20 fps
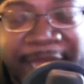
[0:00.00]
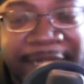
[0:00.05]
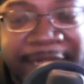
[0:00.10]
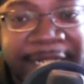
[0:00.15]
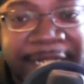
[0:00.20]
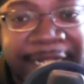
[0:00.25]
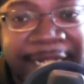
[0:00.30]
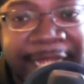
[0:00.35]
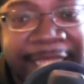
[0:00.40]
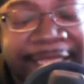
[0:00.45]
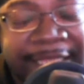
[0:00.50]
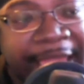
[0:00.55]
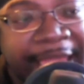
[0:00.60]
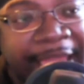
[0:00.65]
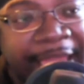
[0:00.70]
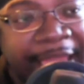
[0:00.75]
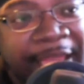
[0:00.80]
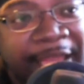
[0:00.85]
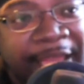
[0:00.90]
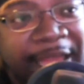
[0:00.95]
nothing like
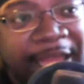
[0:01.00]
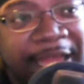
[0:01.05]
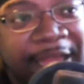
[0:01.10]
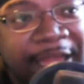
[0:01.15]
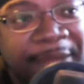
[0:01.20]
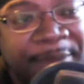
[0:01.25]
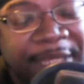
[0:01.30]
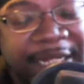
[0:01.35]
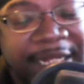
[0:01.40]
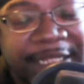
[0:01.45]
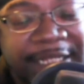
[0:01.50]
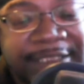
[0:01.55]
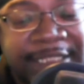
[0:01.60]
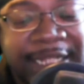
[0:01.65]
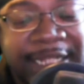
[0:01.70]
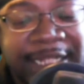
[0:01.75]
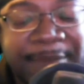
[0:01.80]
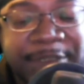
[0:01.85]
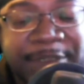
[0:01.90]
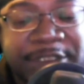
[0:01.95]
that. It is a
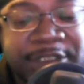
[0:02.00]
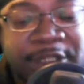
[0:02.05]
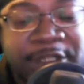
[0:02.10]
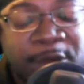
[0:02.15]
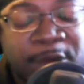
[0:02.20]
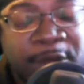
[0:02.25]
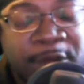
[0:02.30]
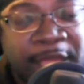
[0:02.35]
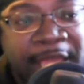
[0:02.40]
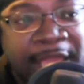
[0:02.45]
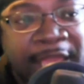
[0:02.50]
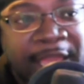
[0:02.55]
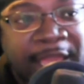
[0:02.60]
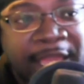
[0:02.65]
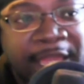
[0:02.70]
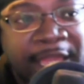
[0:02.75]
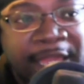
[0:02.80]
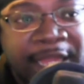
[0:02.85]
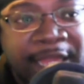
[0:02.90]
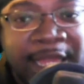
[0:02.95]
lot, but,
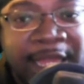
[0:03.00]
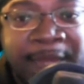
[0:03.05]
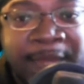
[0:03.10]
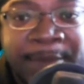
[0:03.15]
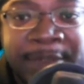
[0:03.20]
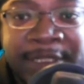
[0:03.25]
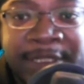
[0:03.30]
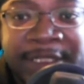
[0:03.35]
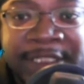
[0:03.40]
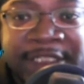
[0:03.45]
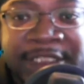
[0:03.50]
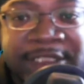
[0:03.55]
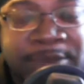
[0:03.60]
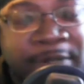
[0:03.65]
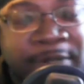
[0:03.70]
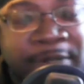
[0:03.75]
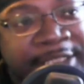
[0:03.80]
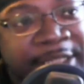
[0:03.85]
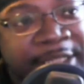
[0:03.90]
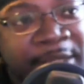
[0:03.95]
this is
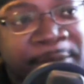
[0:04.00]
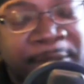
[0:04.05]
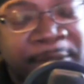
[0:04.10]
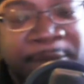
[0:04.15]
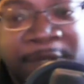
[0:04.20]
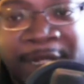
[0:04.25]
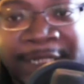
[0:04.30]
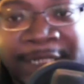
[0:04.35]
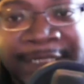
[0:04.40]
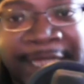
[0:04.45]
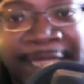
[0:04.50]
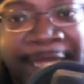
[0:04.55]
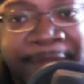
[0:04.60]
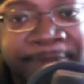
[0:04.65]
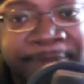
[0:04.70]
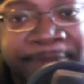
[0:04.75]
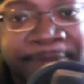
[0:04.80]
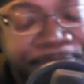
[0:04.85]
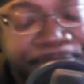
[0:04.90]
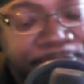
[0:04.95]
what I tell people all the time.
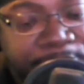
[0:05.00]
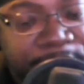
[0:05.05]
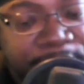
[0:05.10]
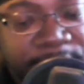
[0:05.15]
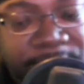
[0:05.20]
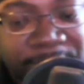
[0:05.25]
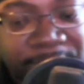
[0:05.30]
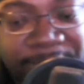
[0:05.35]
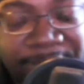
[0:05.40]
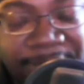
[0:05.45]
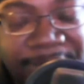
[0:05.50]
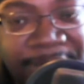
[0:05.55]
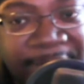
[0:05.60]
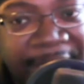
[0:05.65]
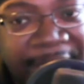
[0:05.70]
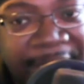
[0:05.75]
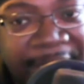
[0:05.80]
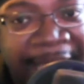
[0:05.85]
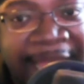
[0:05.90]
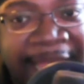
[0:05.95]

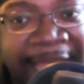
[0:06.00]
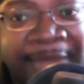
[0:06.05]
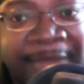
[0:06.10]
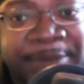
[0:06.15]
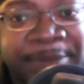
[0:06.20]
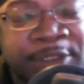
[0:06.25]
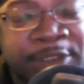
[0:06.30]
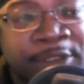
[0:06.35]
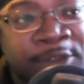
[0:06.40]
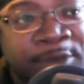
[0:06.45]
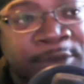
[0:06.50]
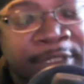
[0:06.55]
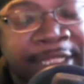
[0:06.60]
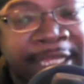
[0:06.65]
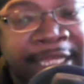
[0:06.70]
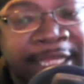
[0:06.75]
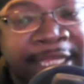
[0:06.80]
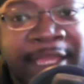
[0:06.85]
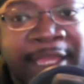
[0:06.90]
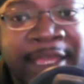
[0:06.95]
I
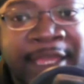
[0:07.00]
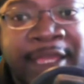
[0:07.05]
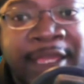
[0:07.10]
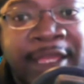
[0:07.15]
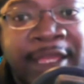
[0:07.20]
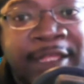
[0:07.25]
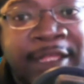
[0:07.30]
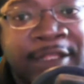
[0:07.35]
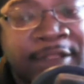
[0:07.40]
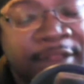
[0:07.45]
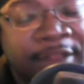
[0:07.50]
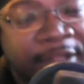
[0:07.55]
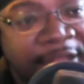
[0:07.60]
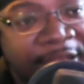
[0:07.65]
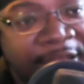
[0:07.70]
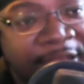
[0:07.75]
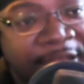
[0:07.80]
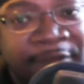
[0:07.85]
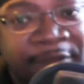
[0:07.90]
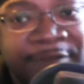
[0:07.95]
absolutely
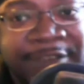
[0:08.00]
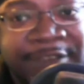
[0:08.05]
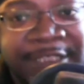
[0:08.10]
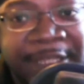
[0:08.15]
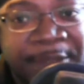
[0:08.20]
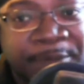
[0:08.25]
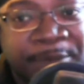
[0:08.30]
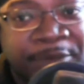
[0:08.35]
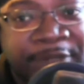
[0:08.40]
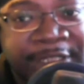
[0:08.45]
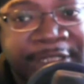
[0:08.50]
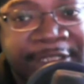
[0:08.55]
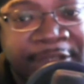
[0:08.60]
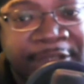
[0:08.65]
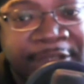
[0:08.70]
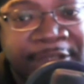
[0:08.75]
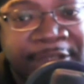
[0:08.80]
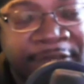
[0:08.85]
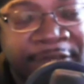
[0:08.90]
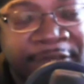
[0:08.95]
love Team Boyd
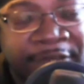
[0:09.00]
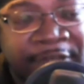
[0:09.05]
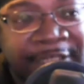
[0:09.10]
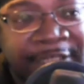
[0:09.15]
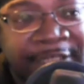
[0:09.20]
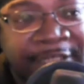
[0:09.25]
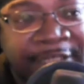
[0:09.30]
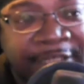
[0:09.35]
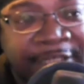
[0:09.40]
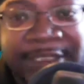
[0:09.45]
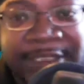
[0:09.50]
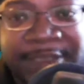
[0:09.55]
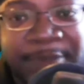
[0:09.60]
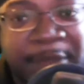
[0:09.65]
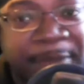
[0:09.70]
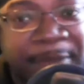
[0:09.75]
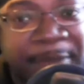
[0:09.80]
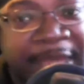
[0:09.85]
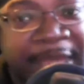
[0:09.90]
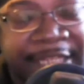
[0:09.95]
TV. This
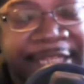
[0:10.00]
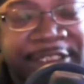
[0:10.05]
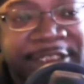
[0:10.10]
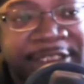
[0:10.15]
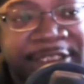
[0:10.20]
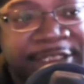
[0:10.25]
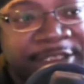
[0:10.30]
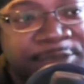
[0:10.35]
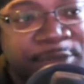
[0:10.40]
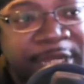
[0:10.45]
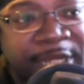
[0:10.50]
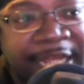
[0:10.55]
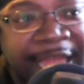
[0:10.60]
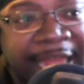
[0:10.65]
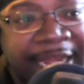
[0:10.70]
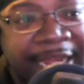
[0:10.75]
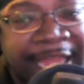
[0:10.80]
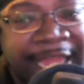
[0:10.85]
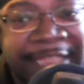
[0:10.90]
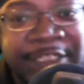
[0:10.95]
is my passion. This is what
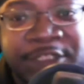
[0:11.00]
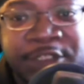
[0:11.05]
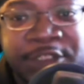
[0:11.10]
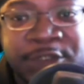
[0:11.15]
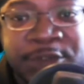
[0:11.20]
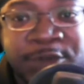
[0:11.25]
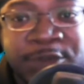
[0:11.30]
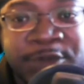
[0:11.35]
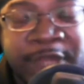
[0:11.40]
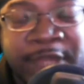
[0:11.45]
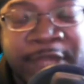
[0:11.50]
I like to do